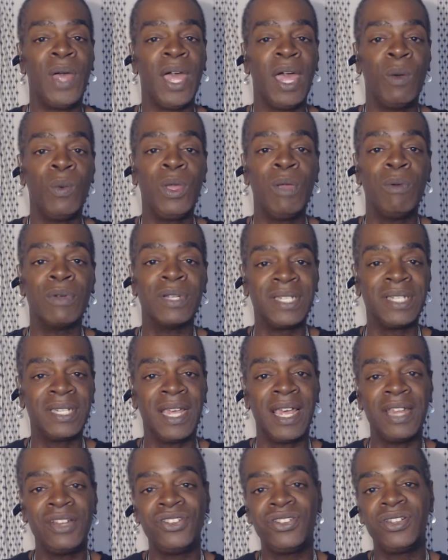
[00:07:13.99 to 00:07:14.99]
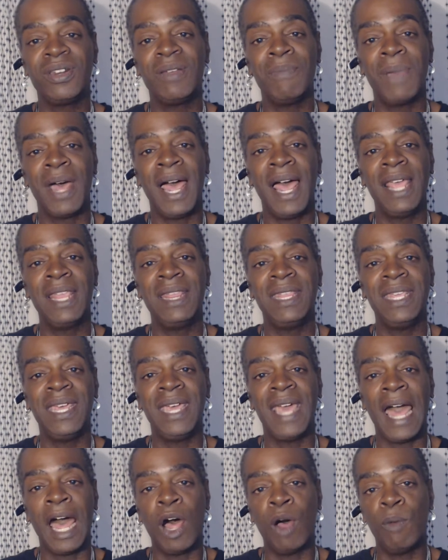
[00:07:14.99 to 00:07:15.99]
and we were touched by the
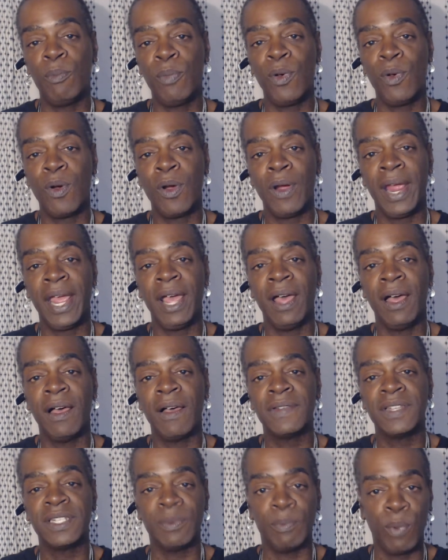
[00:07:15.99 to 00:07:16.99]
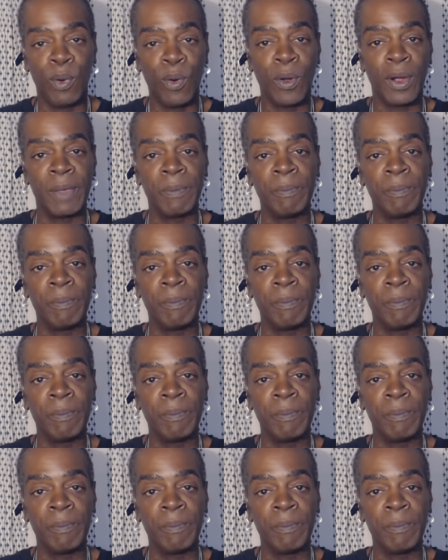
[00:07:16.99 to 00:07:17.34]
outpouring of support